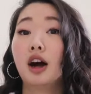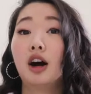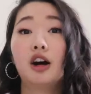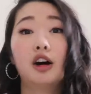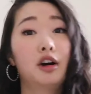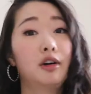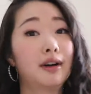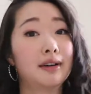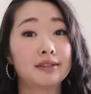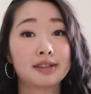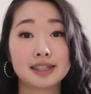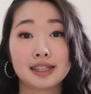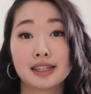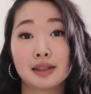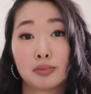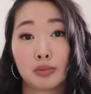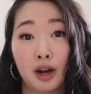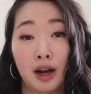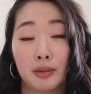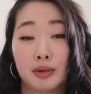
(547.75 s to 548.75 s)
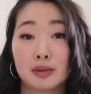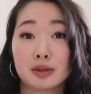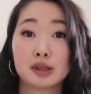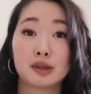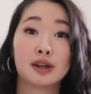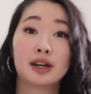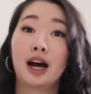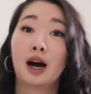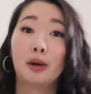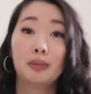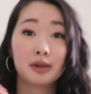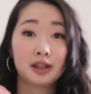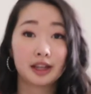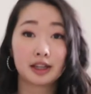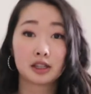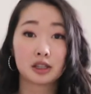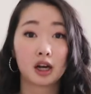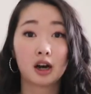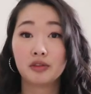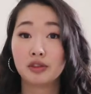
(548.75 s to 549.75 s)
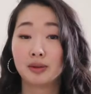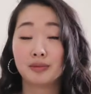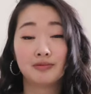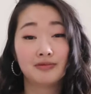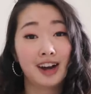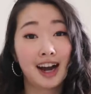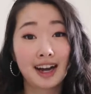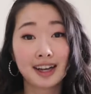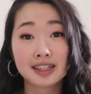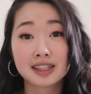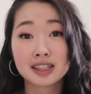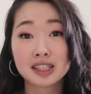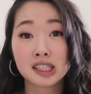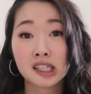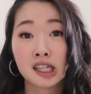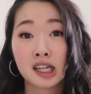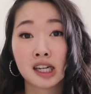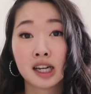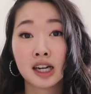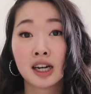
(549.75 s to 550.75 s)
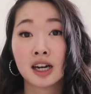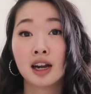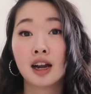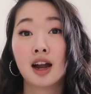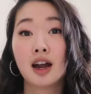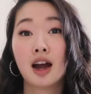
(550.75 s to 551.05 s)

oh, I've seen problems, so it helped me like solve them faster.